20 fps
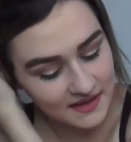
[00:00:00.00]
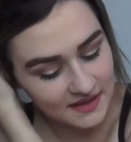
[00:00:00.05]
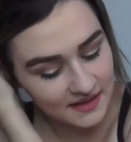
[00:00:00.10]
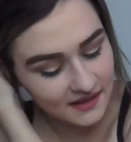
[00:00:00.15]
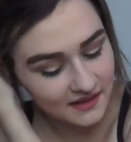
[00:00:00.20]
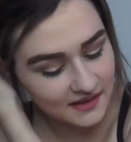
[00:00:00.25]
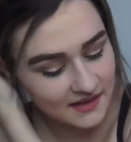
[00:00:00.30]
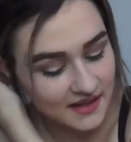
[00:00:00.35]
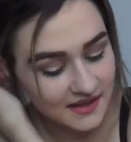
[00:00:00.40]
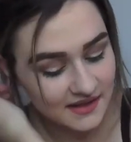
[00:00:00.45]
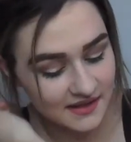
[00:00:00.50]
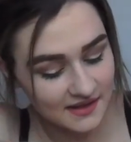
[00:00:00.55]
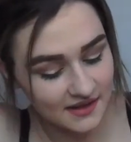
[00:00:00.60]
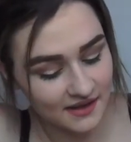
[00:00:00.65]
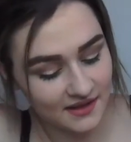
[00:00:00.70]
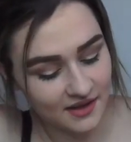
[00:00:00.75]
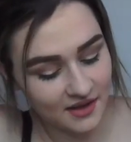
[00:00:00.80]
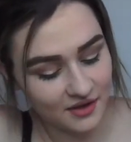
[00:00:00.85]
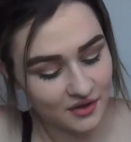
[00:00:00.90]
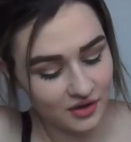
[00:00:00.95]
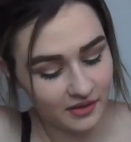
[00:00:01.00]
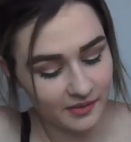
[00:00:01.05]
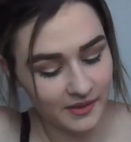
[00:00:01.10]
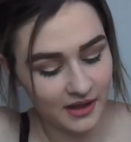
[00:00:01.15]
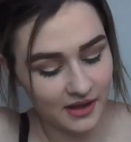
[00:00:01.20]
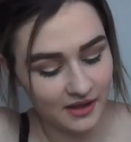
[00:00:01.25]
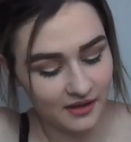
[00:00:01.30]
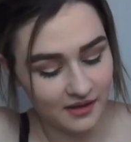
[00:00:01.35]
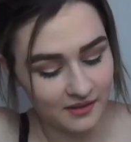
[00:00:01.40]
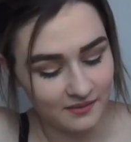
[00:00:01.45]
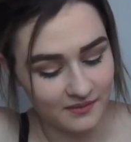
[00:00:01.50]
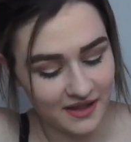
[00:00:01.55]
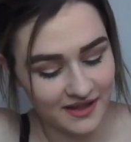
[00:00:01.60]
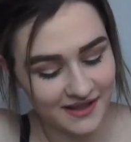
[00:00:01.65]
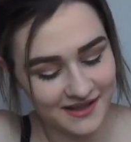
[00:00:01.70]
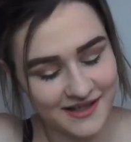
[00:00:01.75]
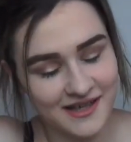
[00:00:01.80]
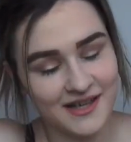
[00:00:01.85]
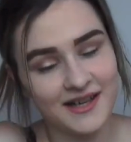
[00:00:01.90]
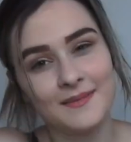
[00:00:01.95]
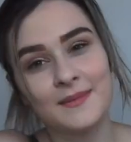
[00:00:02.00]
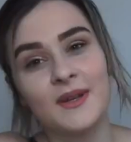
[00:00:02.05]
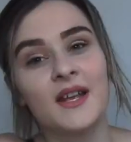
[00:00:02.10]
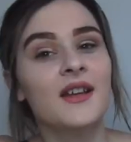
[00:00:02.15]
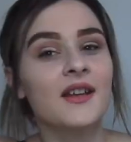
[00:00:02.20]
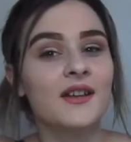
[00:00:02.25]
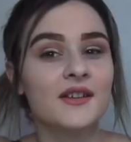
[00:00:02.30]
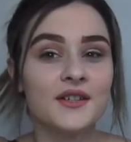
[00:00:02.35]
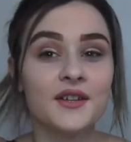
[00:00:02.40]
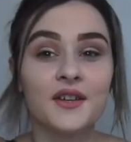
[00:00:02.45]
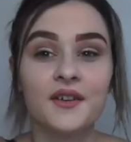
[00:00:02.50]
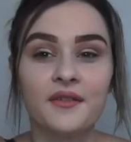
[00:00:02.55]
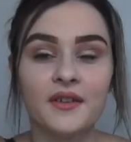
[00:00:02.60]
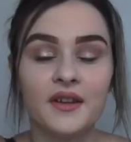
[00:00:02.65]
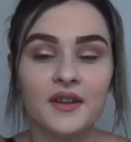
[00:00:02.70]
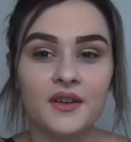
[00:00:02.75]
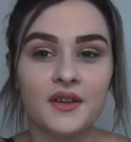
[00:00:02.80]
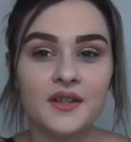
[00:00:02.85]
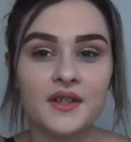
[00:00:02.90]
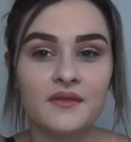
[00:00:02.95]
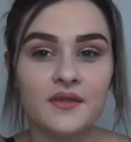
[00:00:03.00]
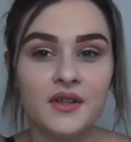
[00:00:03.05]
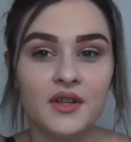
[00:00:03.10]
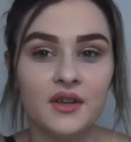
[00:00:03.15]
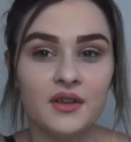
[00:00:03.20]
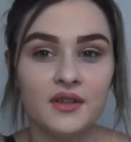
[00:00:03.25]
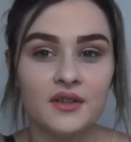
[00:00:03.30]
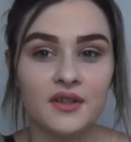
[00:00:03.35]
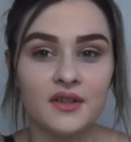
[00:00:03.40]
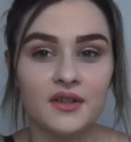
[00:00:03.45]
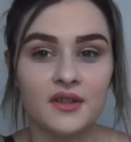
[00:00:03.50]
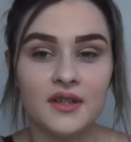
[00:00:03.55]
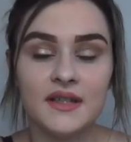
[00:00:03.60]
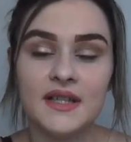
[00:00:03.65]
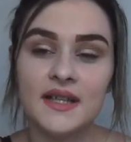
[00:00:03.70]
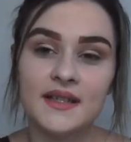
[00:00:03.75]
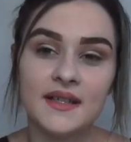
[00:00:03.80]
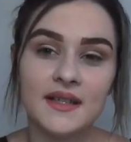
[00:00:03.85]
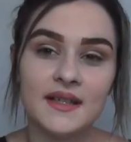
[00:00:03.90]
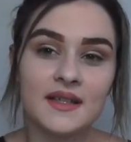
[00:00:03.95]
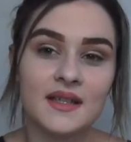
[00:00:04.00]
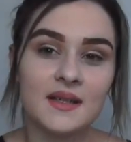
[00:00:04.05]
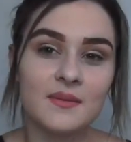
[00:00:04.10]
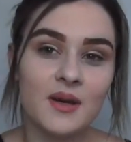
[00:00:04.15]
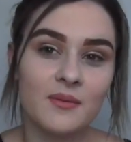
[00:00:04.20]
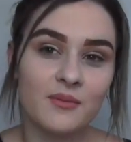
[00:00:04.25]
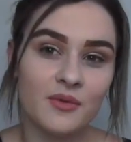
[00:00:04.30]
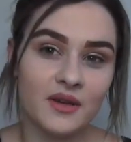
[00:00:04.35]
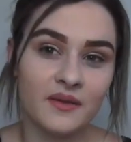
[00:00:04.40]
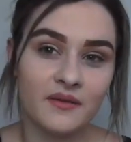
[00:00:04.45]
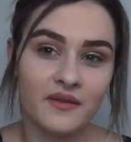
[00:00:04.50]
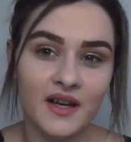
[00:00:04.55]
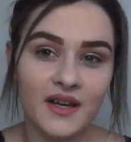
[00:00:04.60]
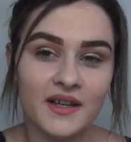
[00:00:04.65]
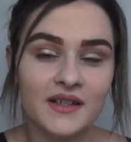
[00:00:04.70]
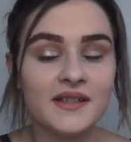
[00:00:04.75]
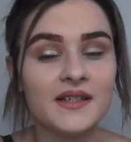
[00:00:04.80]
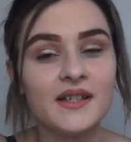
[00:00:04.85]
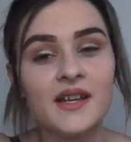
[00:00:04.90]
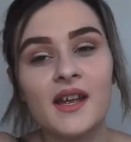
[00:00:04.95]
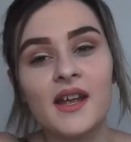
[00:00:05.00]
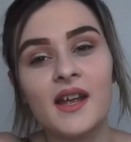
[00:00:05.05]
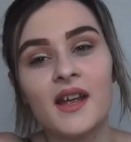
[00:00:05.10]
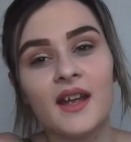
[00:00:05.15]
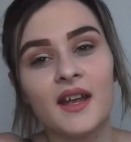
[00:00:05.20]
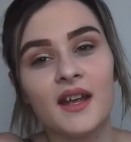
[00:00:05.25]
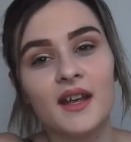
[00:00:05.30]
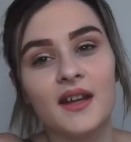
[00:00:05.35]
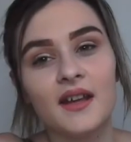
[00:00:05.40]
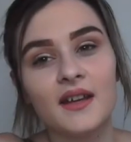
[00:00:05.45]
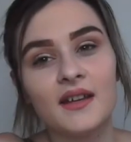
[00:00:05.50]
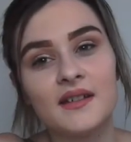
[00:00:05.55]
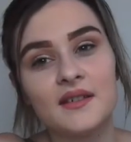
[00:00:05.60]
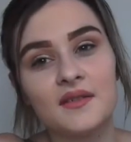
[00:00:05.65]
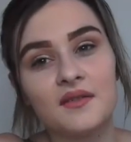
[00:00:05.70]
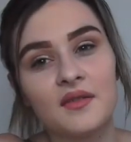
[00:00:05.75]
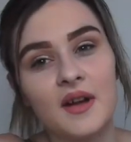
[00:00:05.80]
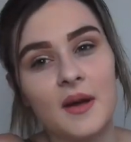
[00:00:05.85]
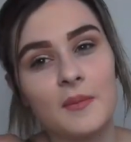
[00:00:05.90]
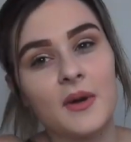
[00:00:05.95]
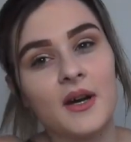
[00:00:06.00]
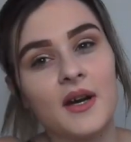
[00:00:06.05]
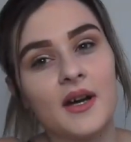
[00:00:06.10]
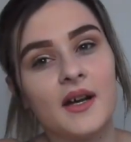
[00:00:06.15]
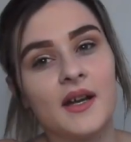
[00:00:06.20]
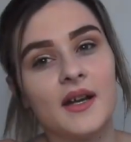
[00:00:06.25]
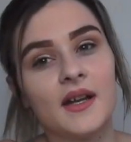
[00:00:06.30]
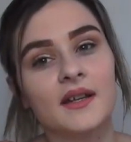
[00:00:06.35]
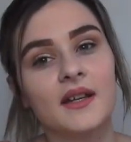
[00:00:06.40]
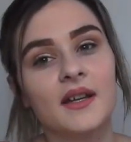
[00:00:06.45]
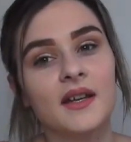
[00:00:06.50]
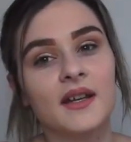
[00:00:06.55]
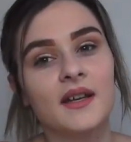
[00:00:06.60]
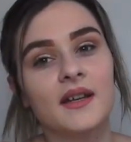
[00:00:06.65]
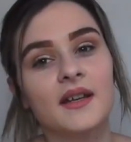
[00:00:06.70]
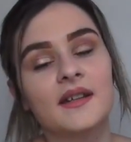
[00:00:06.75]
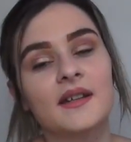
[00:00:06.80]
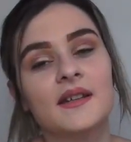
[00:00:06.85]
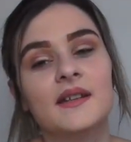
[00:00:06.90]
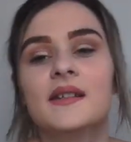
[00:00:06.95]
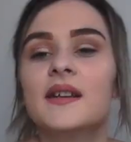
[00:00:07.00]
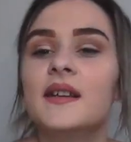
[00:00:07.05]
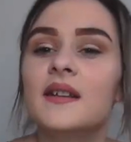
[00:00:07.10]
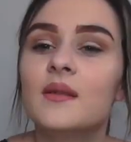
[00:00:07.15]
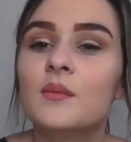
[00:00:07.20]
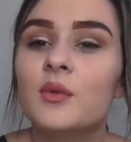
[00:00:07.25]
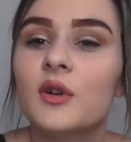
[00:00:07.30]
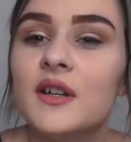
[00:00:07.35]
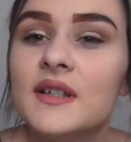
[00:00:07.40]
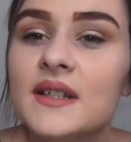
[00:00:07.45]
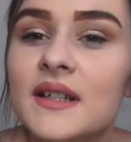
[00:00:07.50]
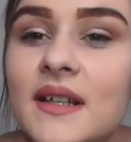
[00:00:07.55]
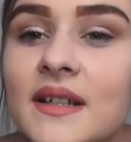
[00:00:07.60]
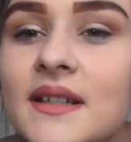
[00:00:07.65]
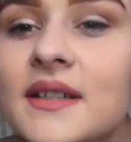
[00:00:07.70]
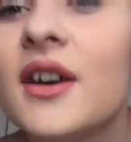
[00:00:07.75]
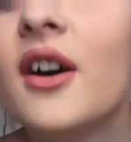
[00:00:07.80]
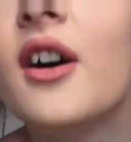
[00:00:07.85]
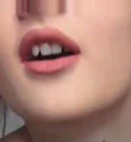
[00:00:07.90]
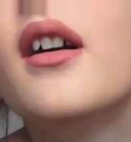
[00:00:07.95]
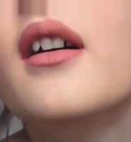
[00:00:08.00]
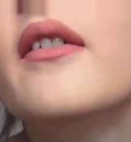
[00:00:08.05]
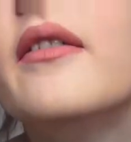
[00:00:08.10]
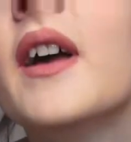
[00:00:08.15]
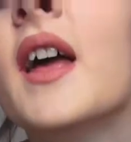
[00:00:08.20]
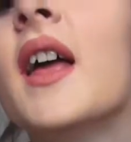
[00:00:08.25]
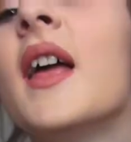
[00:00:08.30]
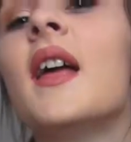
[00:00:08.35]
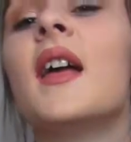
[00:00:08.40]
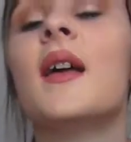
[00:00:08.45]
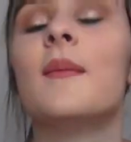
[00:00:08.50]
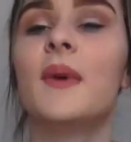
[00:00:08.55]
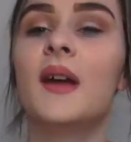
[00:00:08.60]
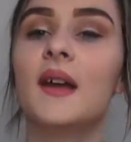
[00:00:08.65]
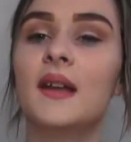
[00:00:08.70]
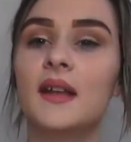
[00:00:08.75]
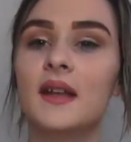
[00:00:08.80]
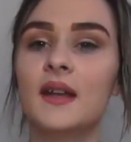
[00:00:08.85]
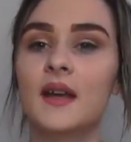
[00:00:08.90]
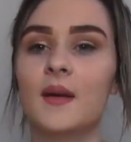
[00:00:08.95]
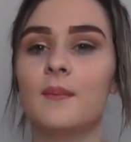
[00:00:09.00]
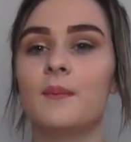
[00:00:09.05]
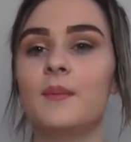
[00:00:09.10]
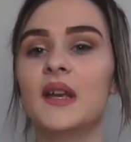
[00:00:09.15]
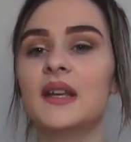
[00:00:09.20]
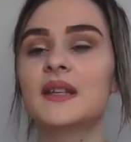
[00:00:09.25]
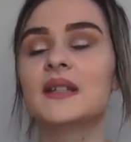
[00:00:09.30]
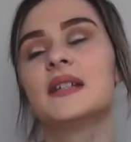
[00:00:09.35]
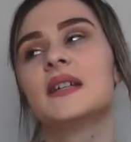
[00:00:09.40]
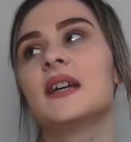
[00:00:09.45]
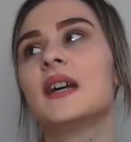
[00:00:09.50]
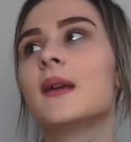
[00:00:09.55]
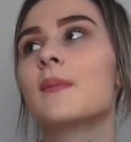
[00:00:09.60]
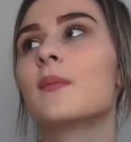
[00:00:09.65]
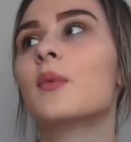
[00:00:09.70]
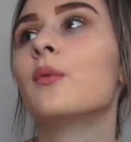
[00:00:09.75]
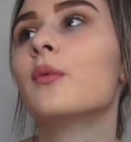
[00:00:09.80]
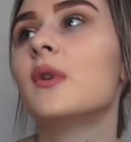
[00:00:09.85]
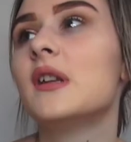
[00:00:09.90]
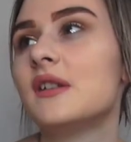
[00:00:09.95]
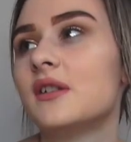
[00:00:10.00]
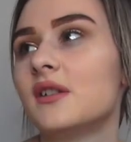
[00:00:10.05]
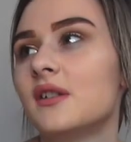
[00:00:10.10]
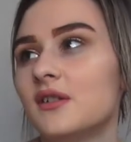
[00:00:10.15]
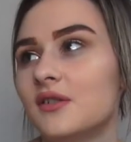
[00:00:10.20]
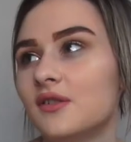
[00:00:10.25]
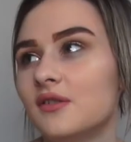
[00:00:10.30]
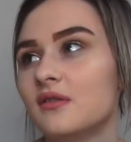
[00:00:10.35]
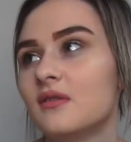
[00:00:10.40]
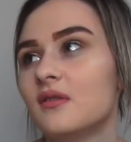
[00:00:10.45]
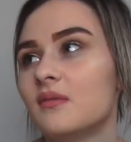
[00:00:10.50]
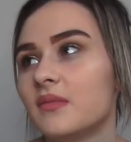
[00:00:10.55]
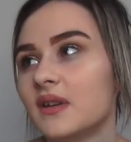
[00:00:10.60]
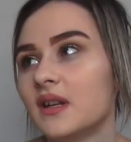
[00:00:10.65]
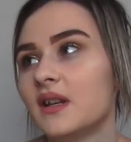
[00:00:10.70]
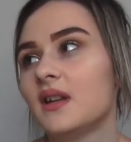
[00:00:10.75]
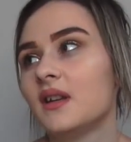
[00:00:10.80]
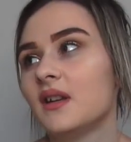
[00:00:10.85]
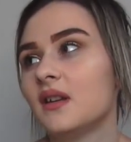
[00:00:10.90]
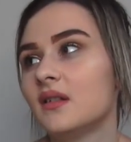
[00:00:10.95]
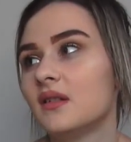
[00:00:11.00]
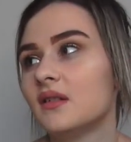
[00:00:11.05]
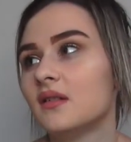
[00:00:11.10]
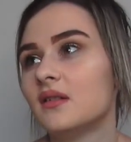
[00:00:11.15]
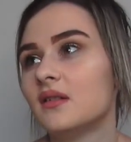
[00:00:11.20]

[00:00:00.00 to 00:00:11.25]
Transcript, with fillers: 10Six dropping the mixtape. So for those of you who don't know, 10Six is my boyfriend. He is a rapper and he is in the process of making a mixtape which should be